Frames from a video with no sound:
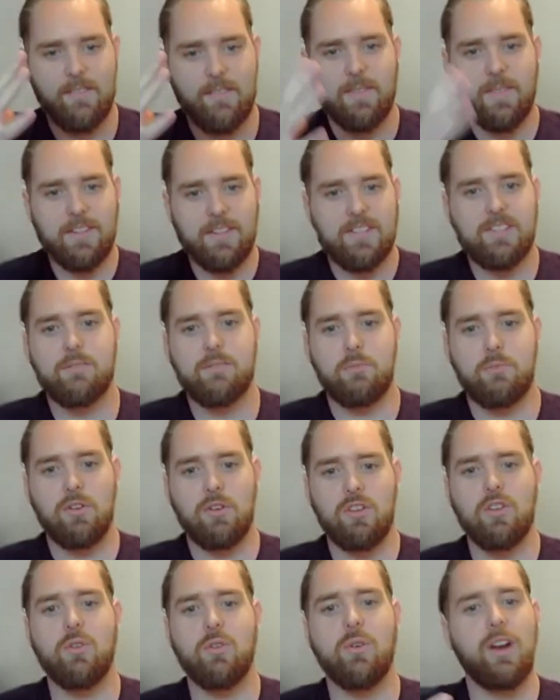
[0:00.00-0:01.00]
This is
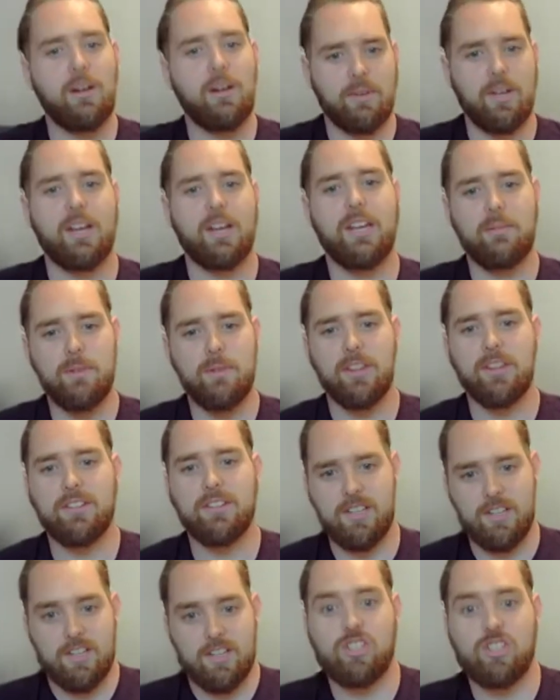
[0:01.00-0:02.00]
about you. And I've got an email
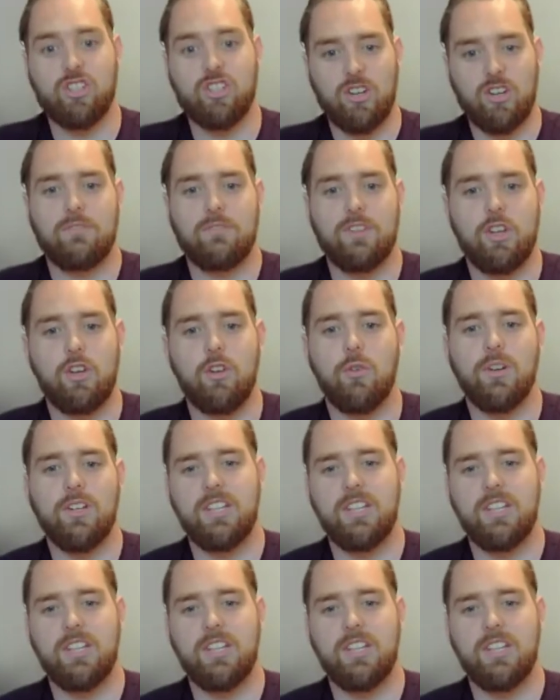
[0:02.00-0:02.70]
that's going to serve you,